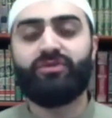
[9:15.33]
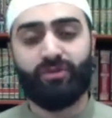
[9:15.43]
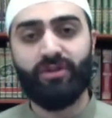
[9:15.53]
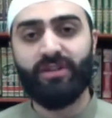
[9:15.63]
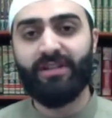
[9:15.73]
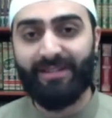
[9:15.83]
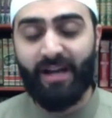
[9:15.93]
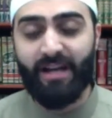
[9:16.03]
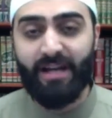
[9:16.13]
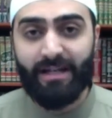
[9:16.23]
turned into
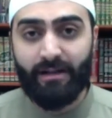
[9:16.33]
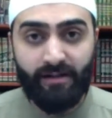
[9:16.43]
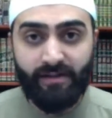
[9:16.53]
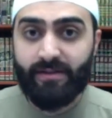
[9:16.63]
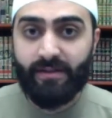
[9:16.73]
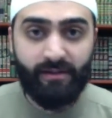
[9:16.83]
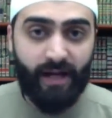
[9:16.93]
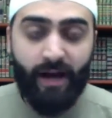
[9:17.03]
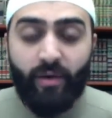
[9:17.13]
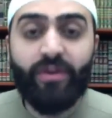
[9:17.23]
night in an instant?
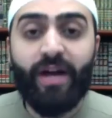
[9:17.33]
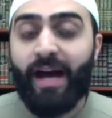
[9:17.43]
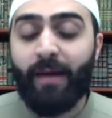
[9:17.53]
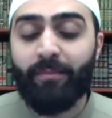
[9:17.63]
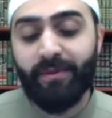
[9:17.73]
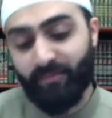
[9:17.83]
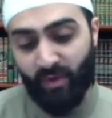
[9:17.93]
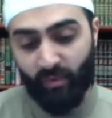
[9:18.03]
How did that happen?